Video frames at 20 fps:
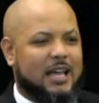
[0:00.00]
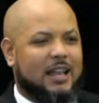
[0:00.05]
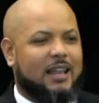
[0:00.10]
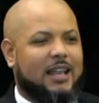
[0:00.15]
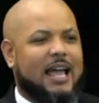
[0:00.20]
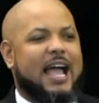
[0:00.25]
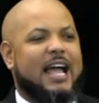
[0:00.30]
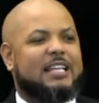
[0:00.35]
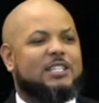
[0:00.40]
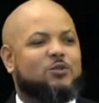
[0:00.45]

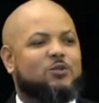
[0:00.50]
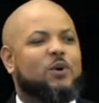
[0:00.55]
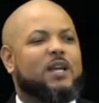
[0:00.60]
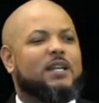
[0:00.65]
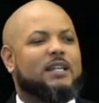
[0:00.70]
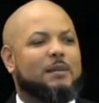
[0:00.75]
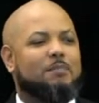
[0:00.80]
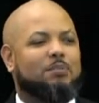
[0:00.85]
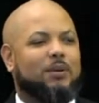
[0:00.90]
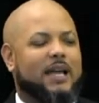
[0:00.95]
Last week
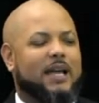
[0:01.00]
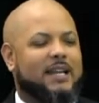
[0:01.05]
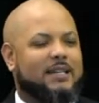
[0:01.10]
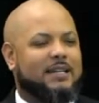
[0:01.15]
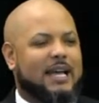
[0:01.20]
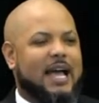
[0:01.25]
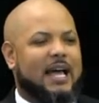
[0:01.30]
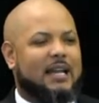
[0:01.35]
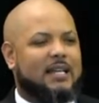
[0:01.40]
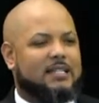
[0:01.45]
they played
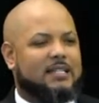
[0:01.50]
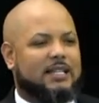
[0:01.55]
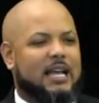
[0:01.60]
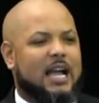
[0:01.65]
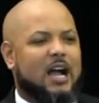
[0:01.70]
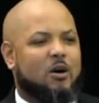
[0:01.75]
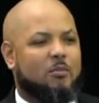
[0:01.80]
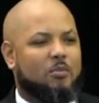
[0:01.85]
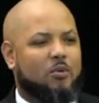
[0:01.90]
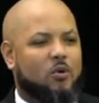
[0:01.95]
Dallas
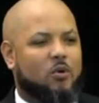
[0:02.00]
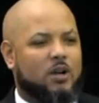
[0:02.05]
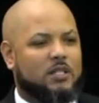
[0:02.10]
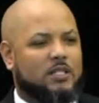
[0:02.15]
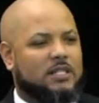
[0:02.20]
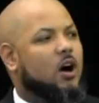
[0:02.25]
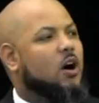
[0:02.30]
Cowboys.